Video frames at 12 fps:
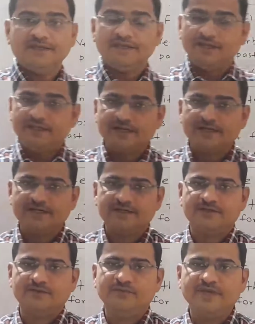
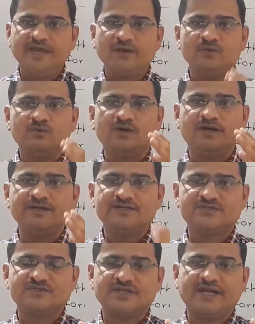Here we have to
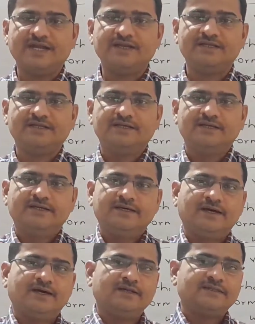understand
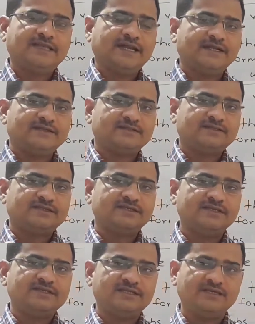that
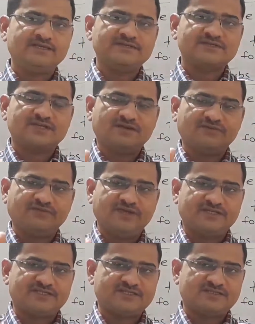three things
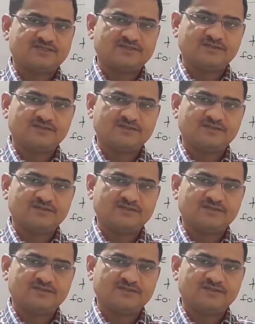affect